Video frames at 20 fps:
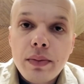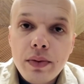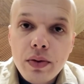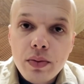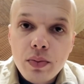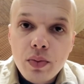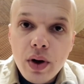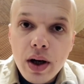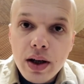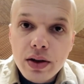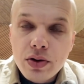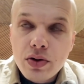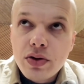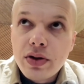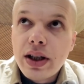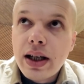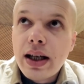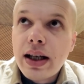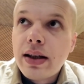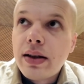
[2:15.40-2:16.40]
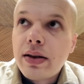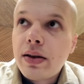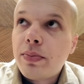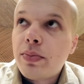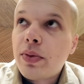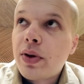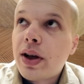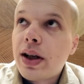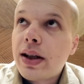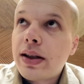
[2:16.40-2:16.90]
While today the
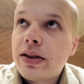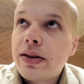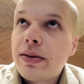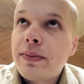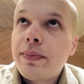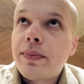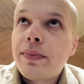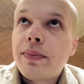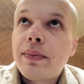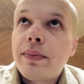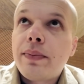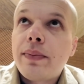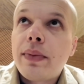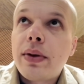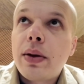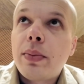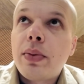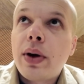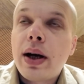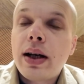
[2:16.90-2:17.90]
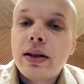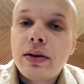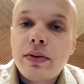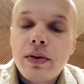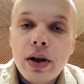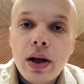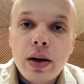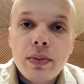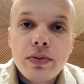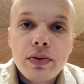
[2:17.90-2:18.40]
price of
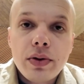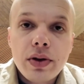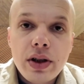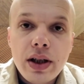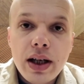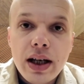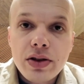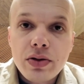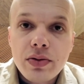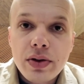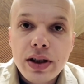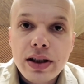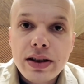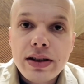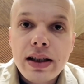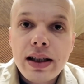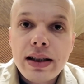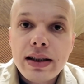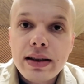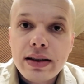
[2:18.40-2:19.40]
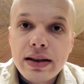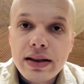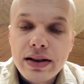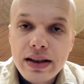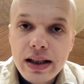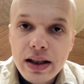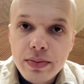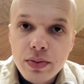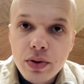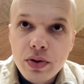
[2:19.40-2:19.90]
comfort class real estate in the
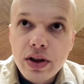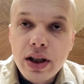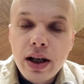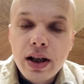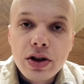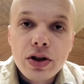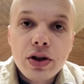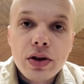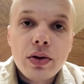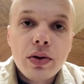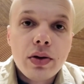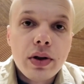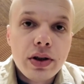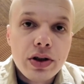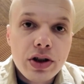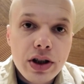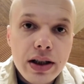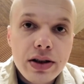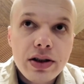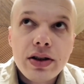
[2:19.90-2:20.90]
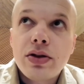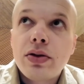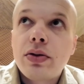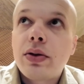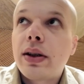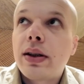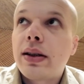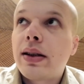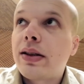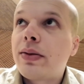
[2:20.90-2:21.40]
same location on Angisa
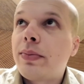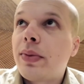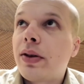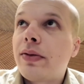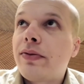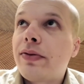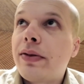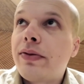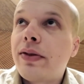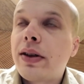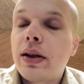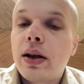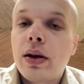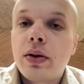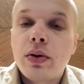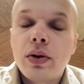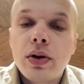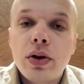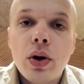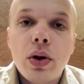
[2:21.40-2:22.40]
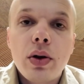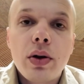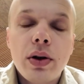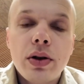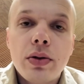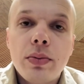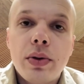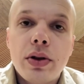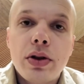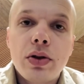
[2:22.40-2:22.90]
Street is about
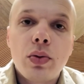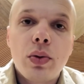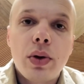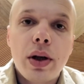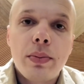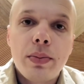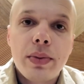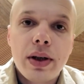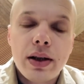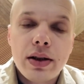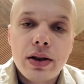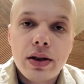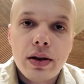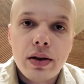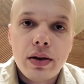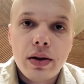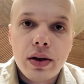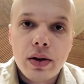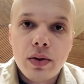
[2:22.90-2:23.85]
$1,500 per square meter.